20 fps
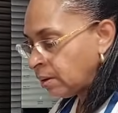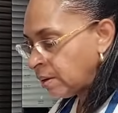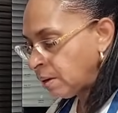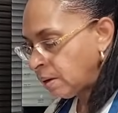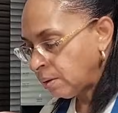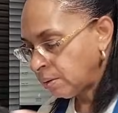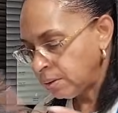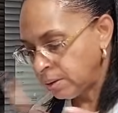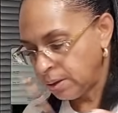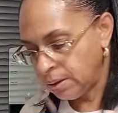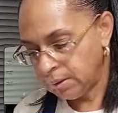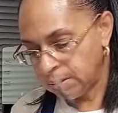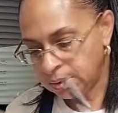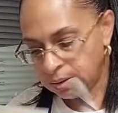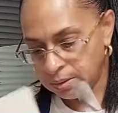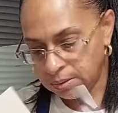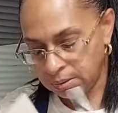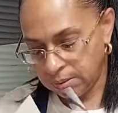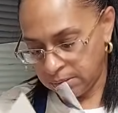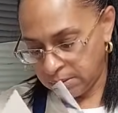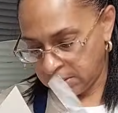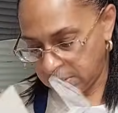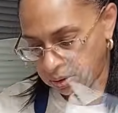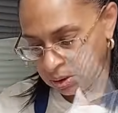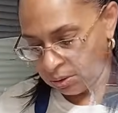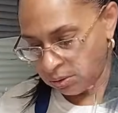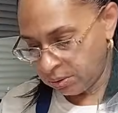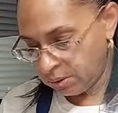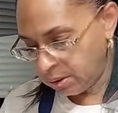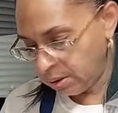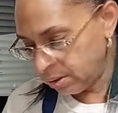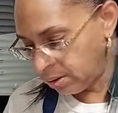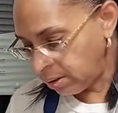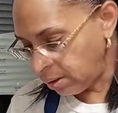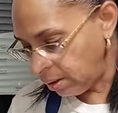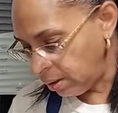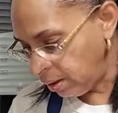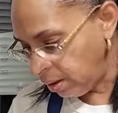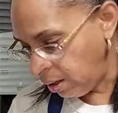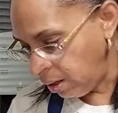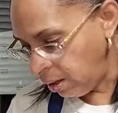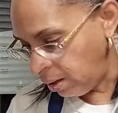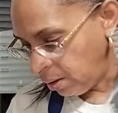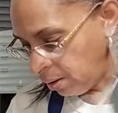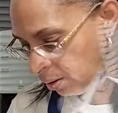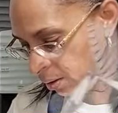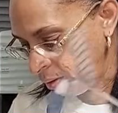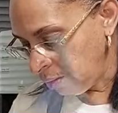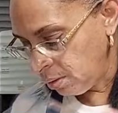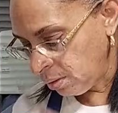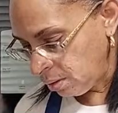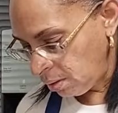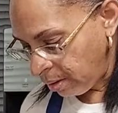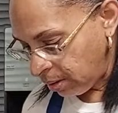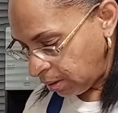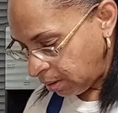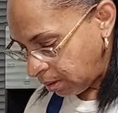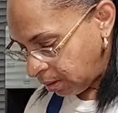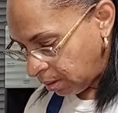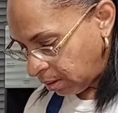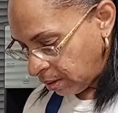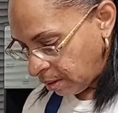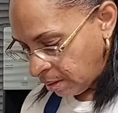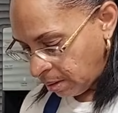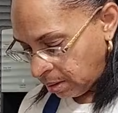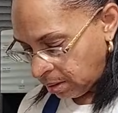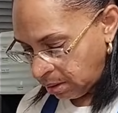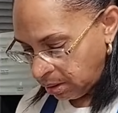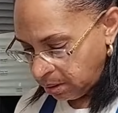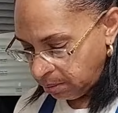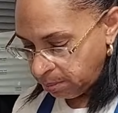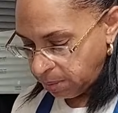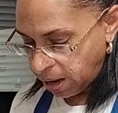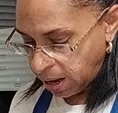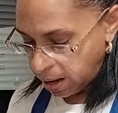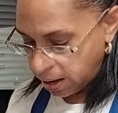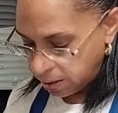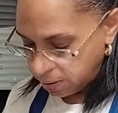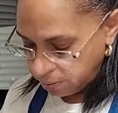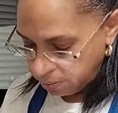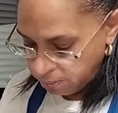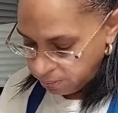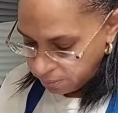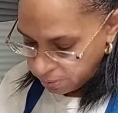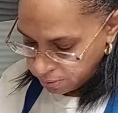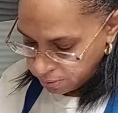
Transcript: I'll insert this in here, in the bottom.